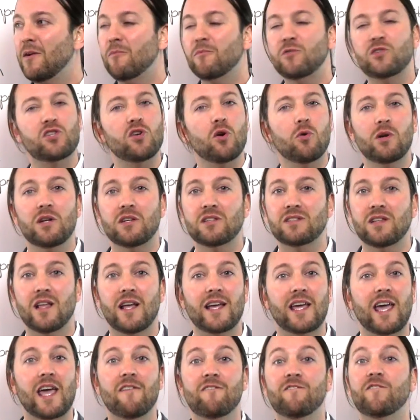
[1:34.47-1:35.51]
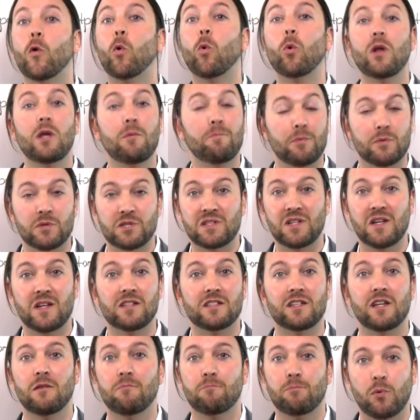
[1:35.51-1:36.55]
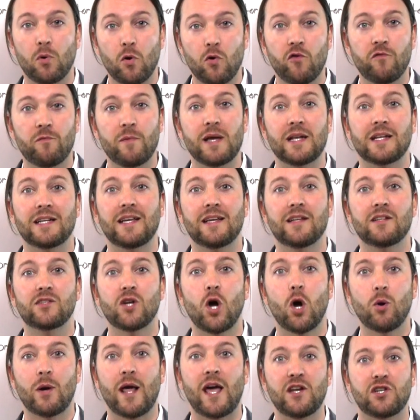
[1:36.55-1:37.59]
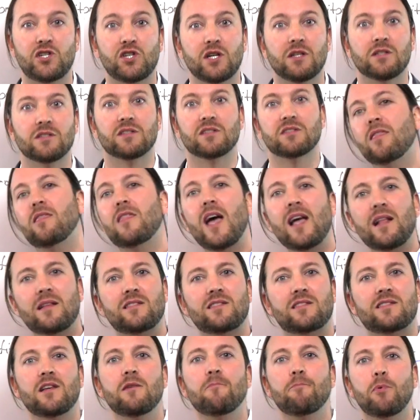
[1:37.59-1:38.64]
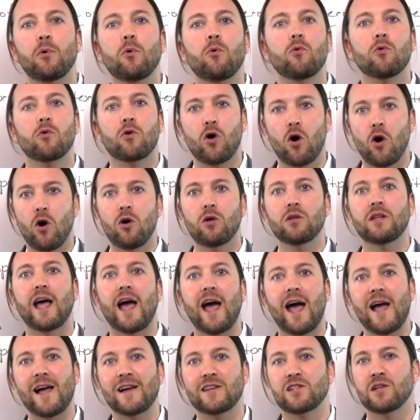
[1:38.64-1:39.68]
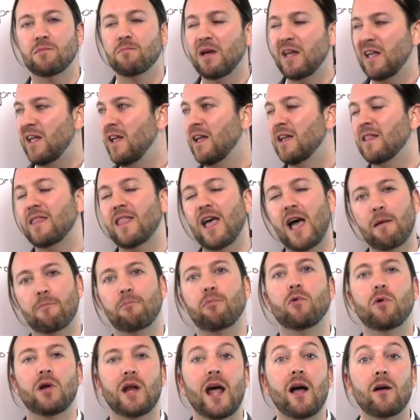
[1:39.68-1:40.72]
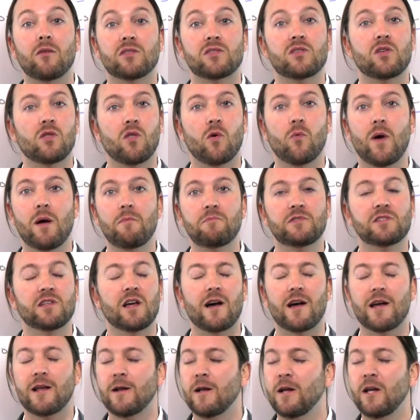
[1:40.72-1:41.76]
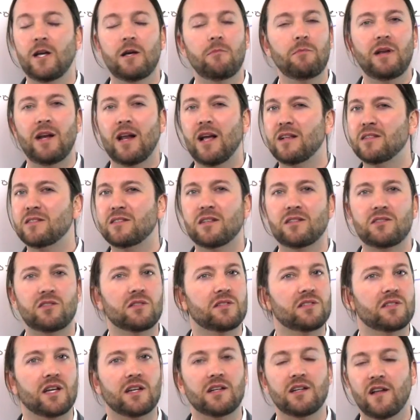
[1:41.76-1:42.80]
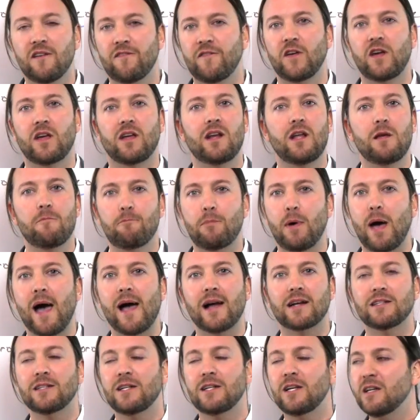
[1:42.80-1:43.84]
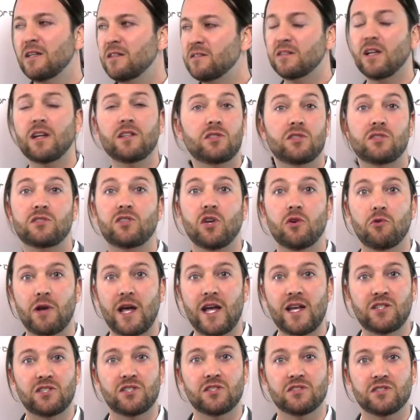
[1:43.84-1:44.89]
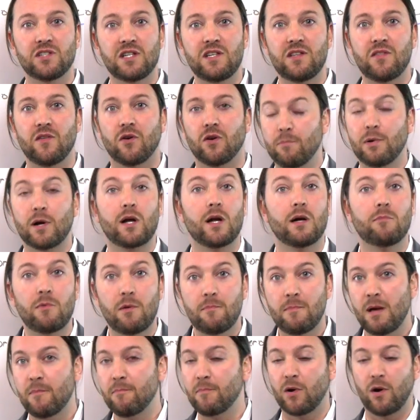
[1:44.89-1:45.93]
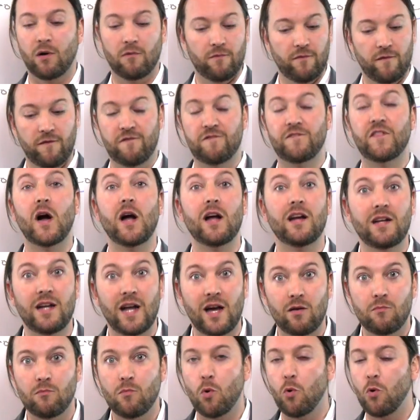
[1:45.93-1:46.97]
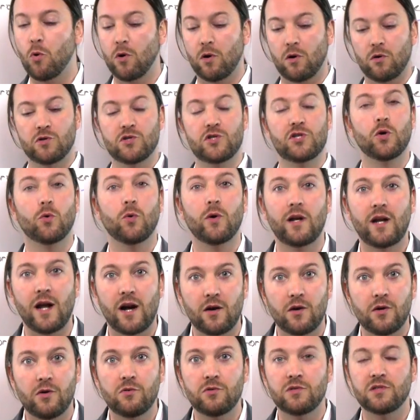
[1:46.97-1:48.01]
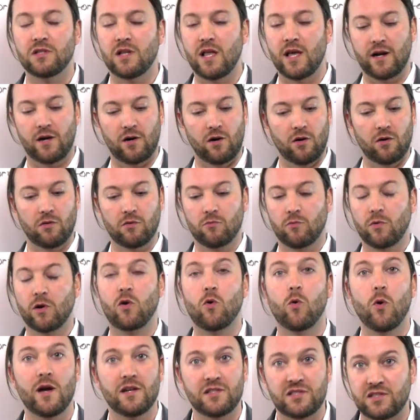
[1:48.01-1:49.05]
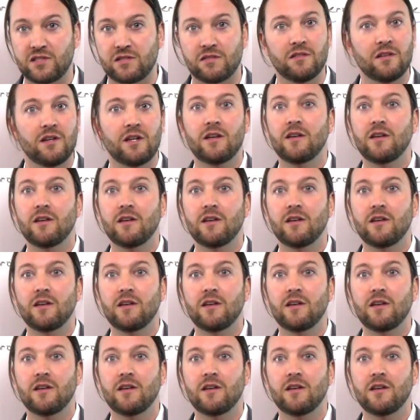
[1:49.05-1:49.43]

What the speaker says: showed us like a 40% improvement in donations. That simple call to action, making it that pronounced on the website, had such a significant impact. It's not just donations either. Become a member, find out more, join our newsletter, request